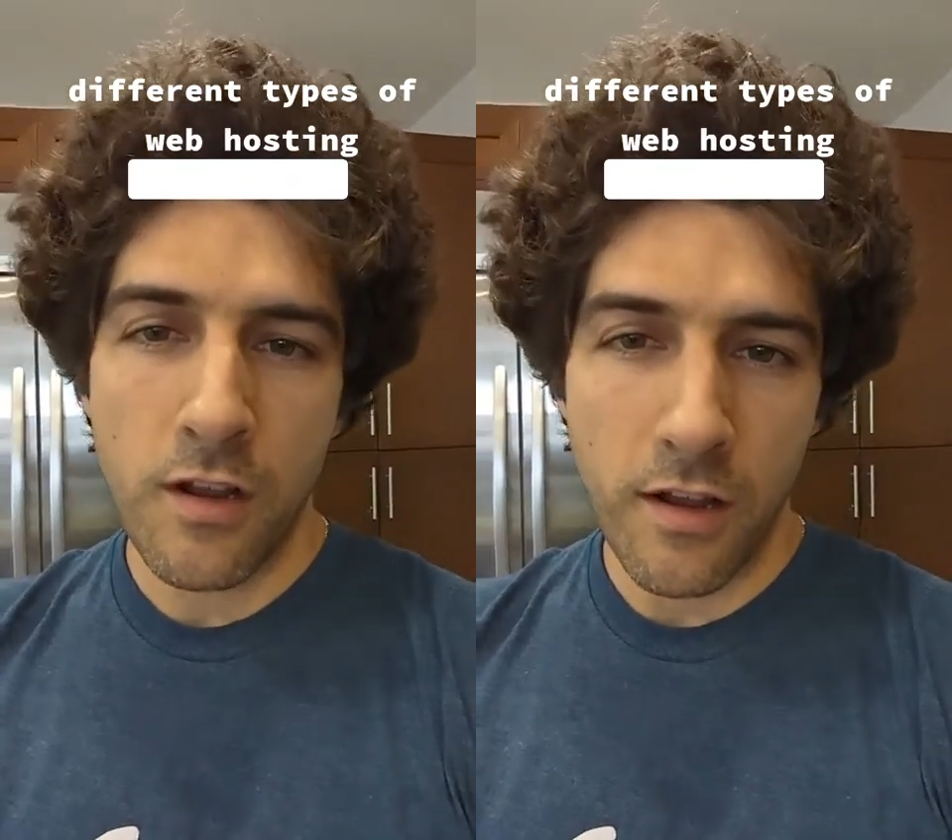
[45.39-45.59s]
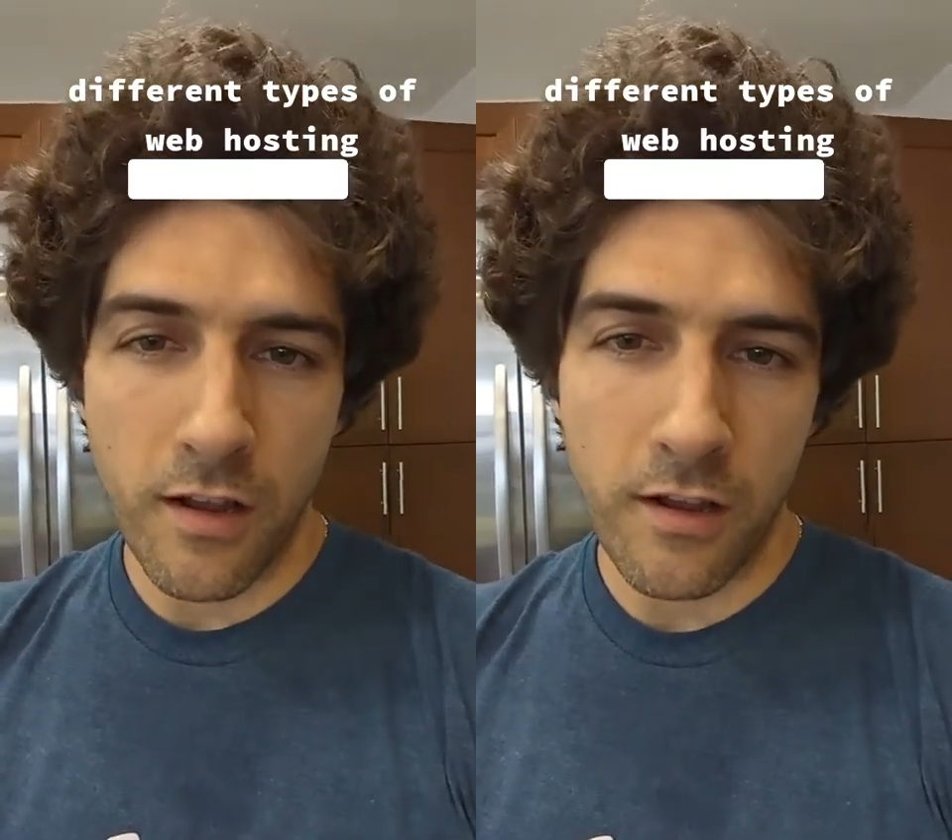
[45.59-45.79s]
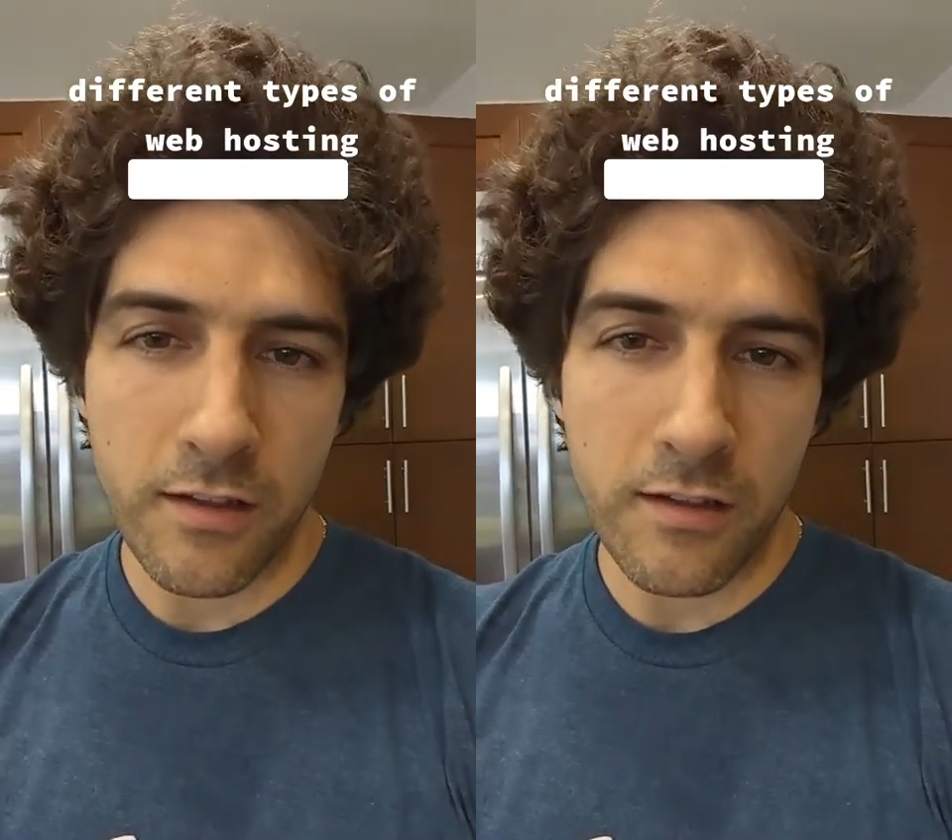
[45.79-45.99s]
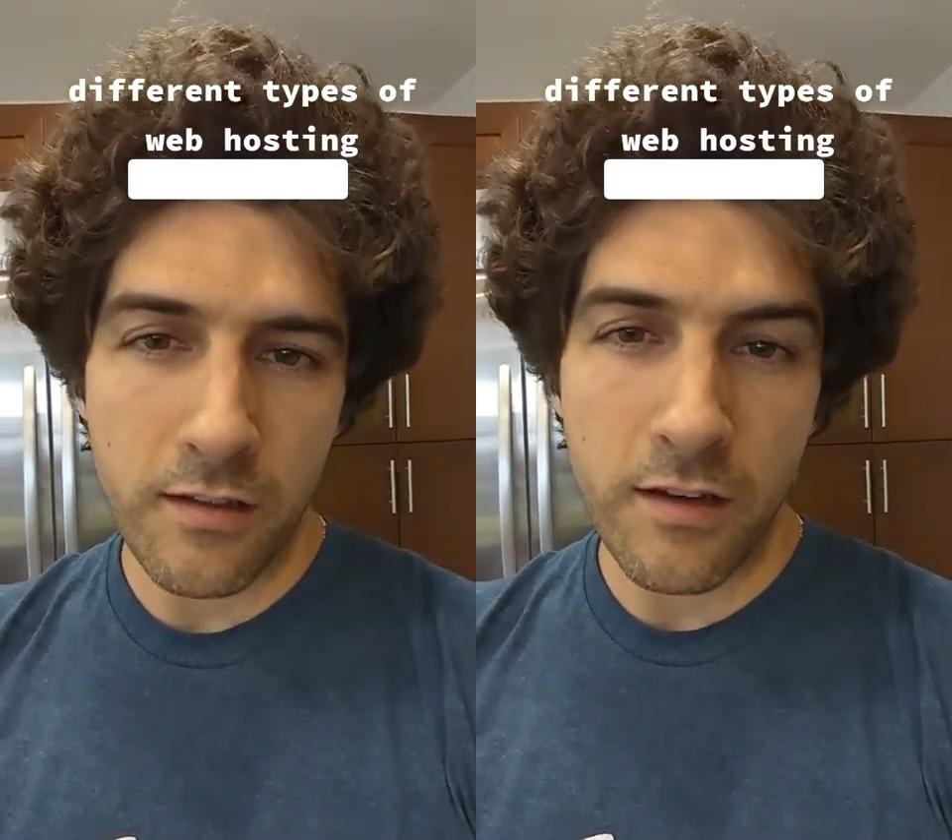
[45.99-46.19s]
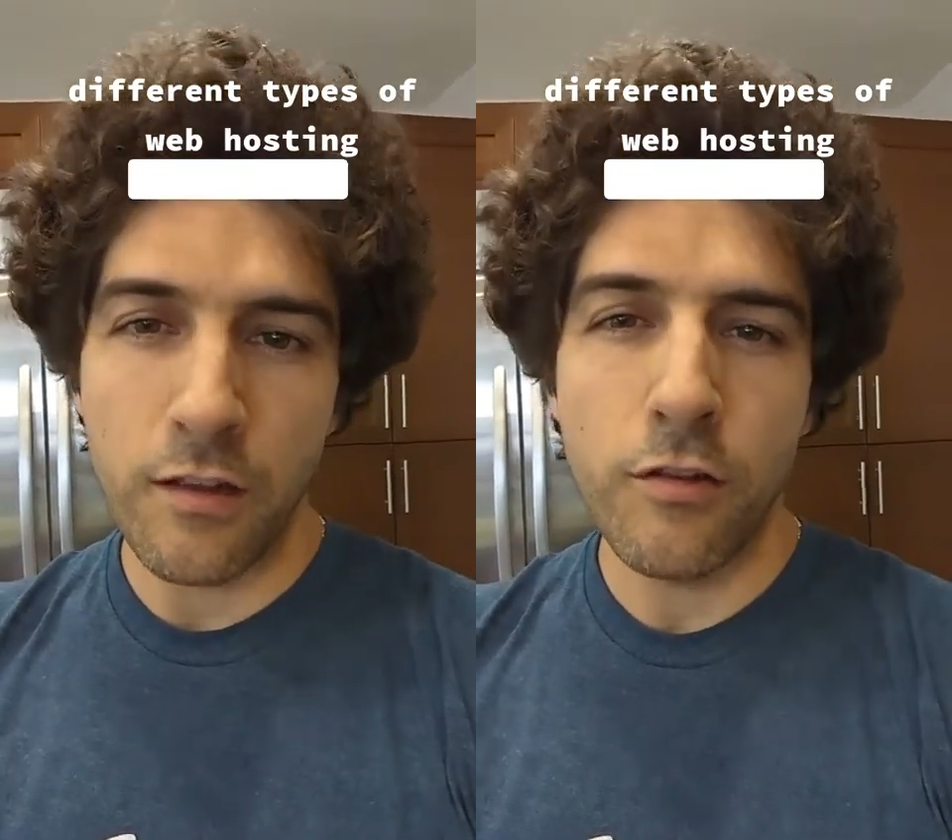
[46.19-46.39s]

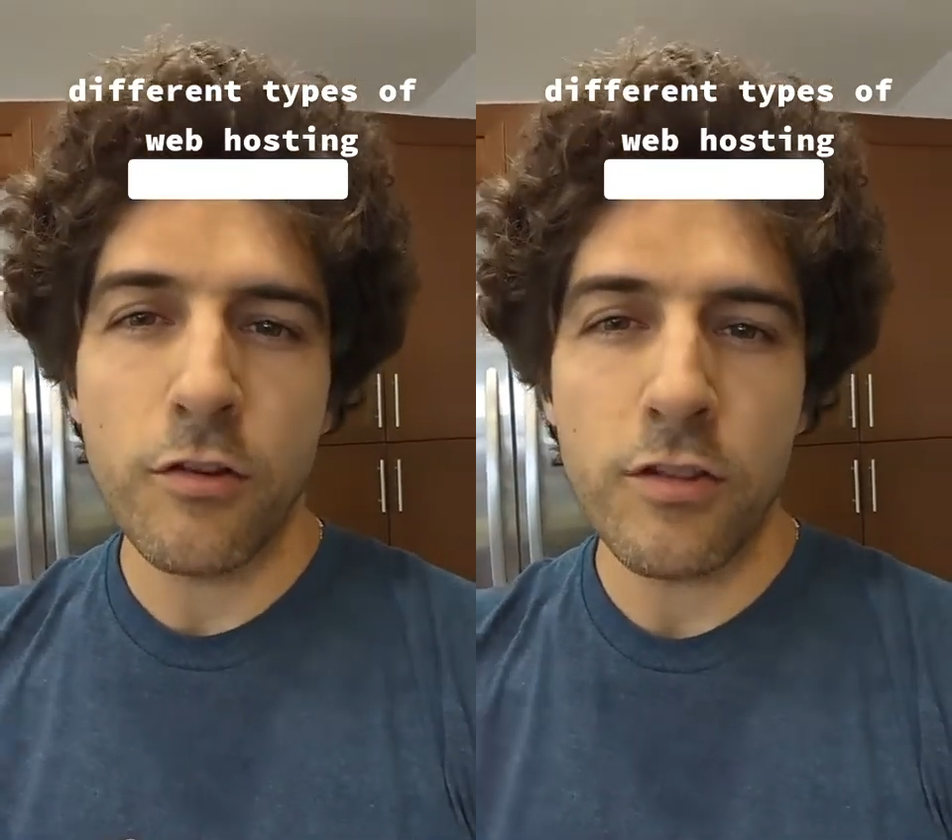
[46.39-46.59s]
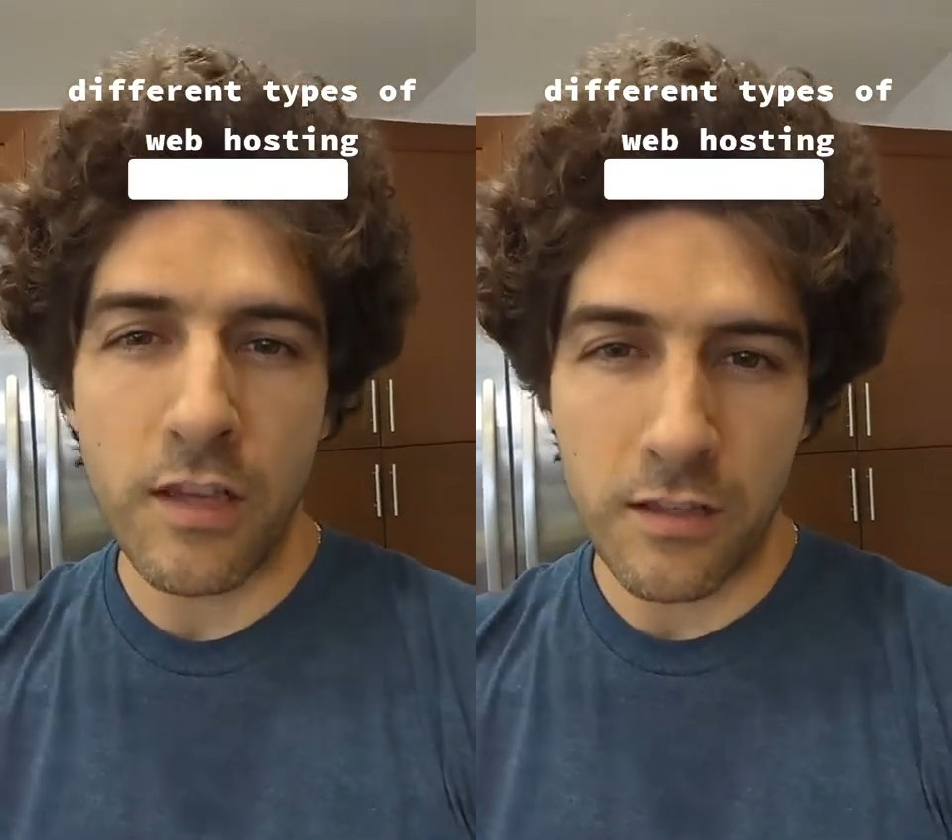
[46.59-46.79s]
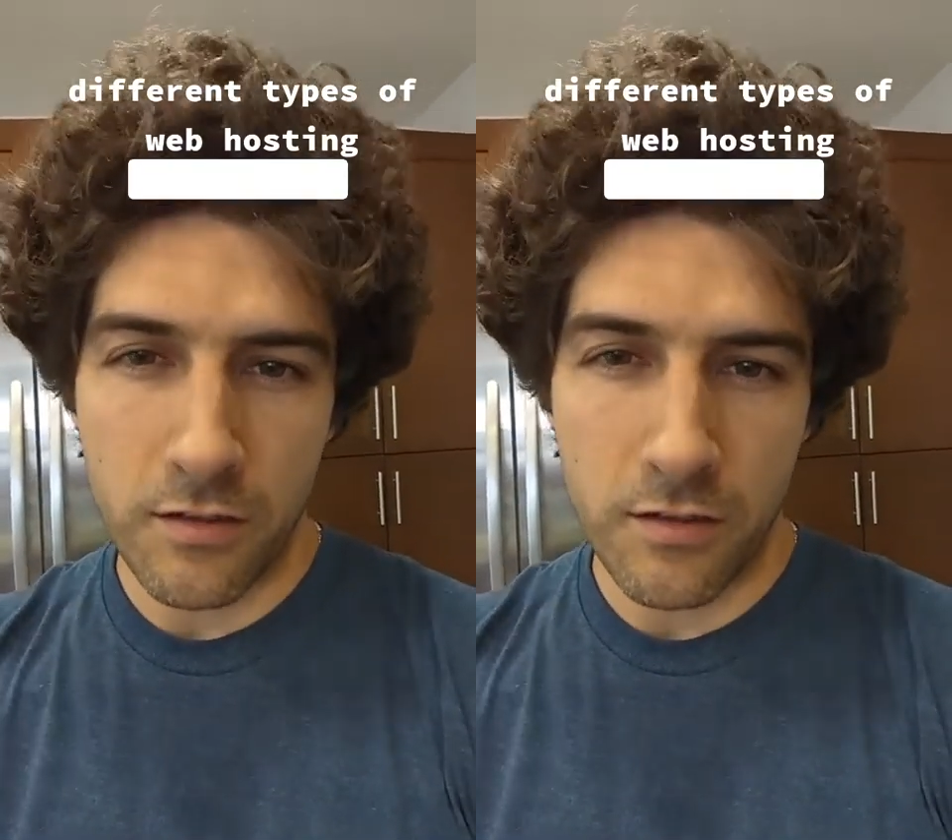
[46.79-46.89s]
and it looks like a